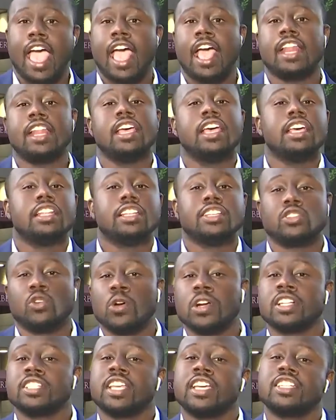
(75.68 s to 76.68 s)
And
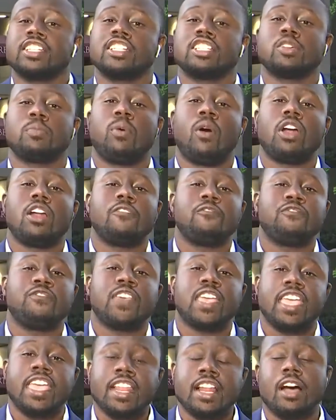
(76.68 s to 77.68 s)
this organization is a part of
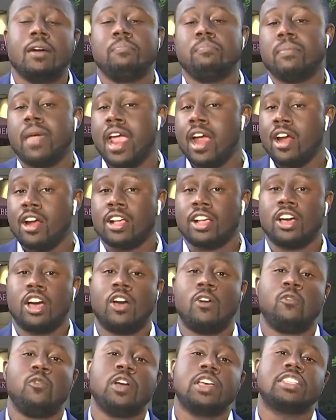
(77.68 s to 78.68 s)
Feed
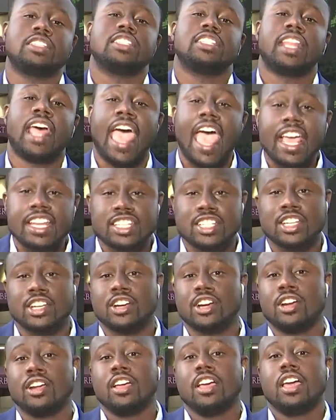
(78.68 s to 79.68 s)
America, which last
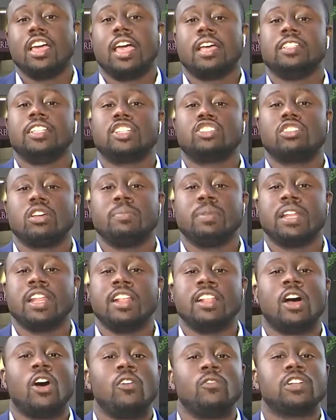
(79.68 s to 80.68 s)
year
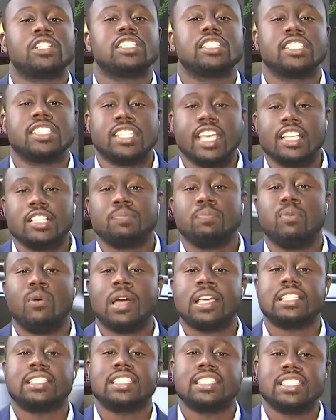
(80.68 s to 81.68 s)
distributed over
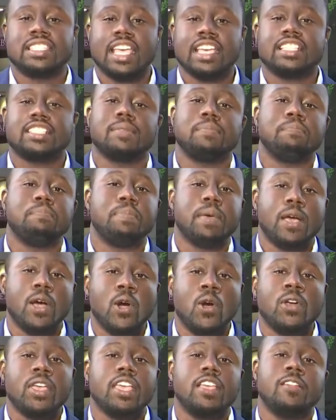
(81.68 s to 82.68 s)
6.6
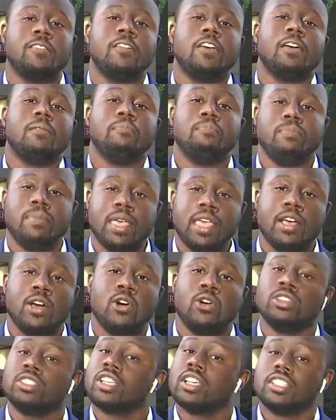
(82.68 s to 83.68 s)
billion
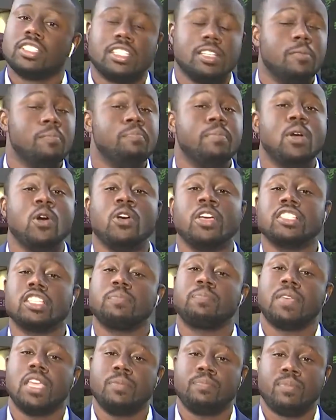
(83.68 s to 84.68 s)
meals to
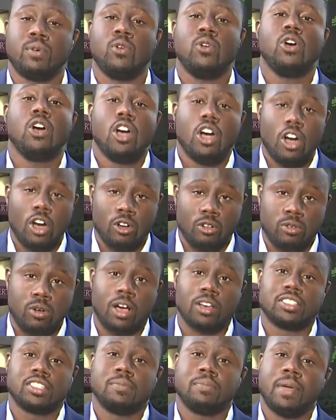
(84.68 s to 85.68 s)
millions of people
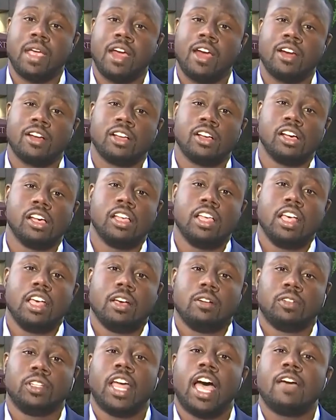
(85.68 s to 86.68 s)
across America.
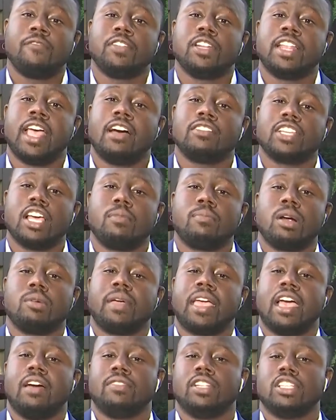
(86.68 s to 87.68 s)
Well, are live in downtown
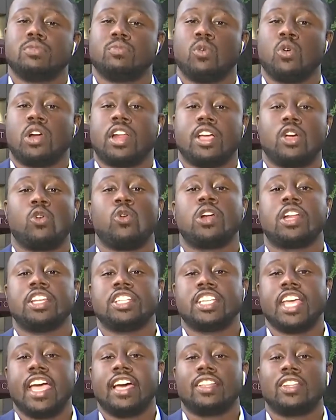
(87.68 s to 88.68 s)
Birmingham this morning.
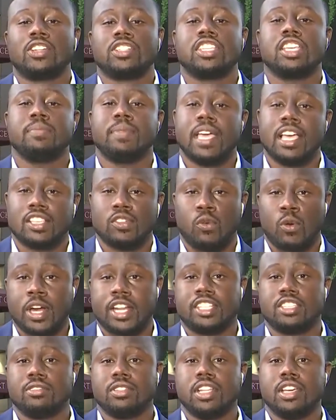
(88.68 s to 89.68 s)
Courtney Chandler, CBS
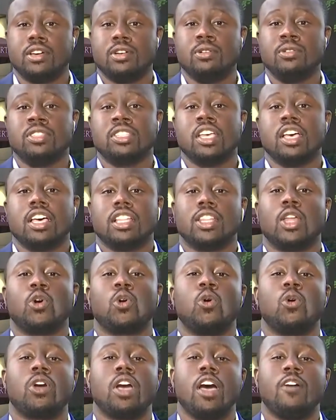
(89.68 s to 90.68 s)
42 News,
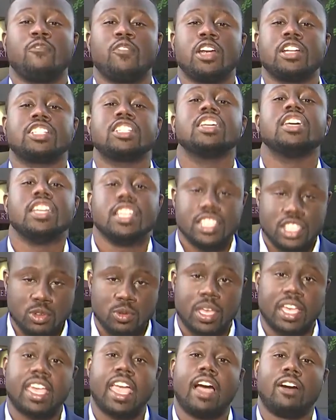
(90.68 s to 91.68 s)
local coverage
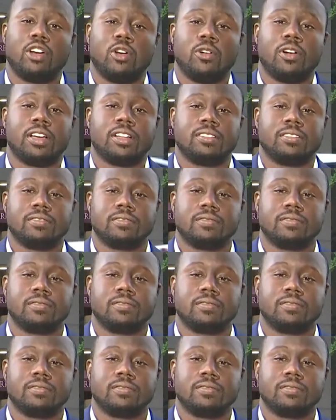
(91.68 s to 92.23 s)
you can count on.